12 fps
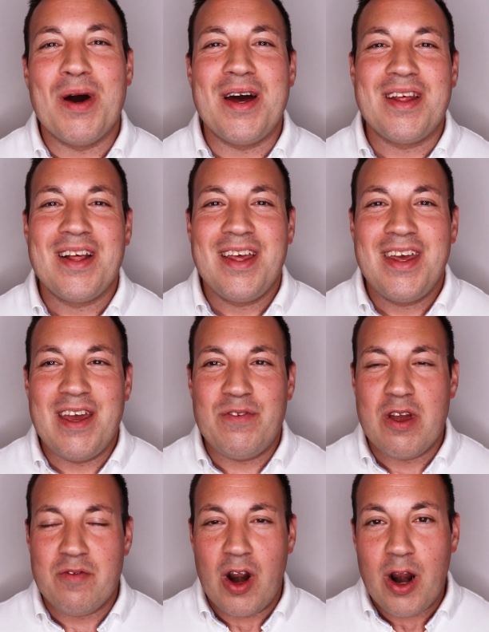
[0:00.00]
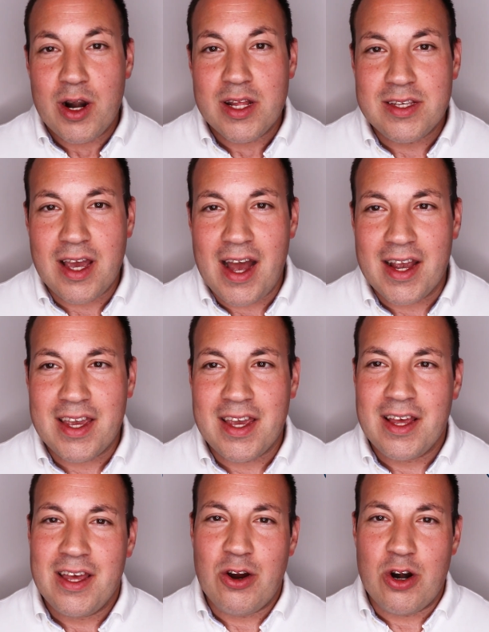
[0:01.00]
But if you have a heart attack
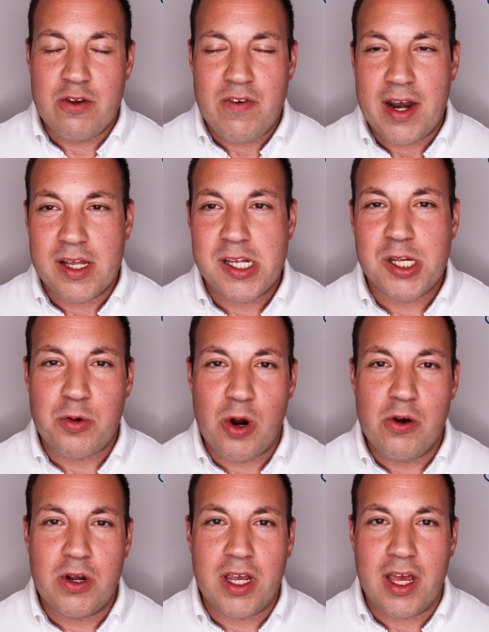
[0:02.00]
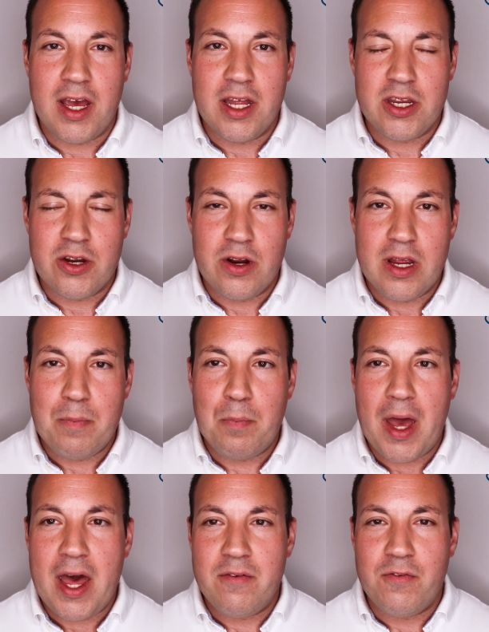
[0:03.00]
or you've had a stroke and you're in
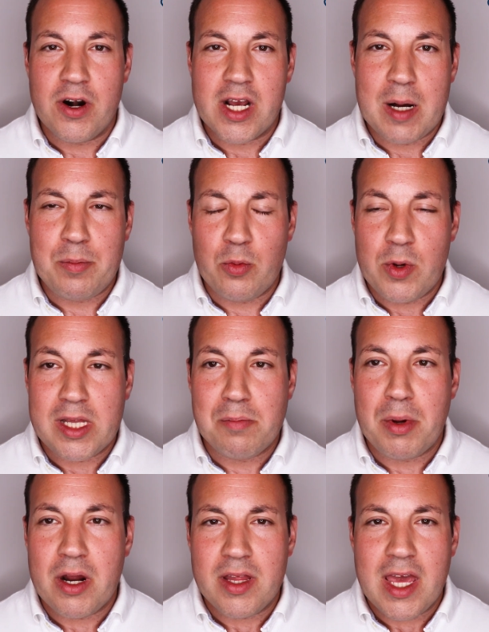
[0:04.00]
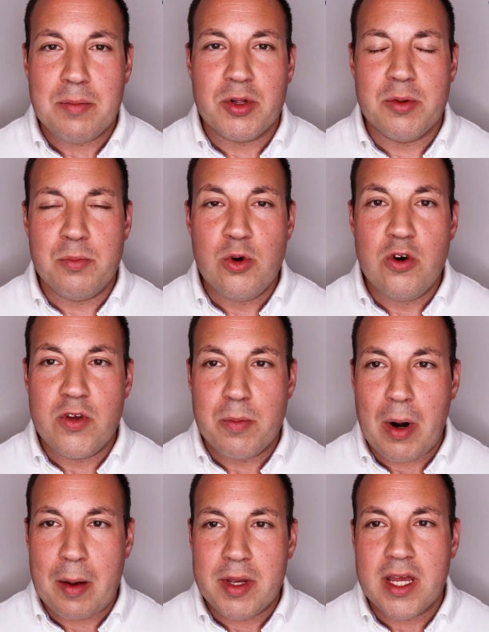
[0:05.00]
bed for a couple weeks, barely able to move, you're
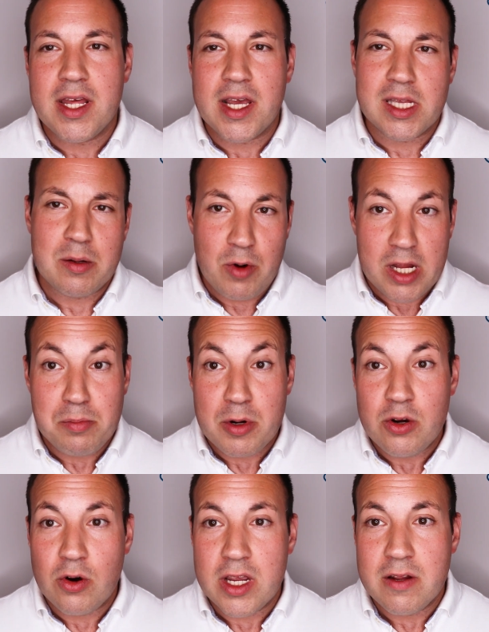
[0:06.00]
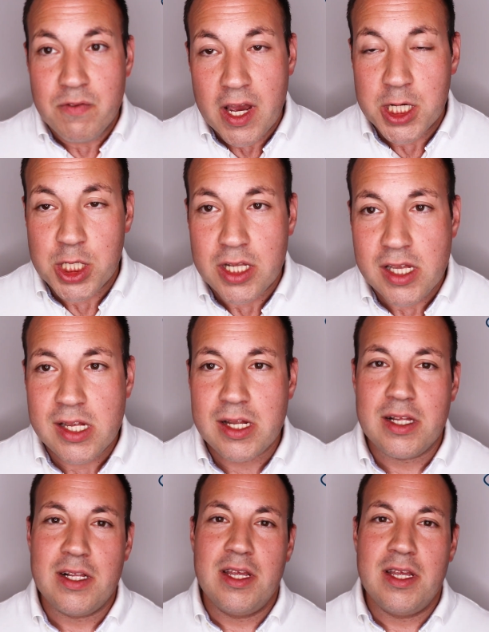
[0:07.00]
probably going to get some respiratory infections.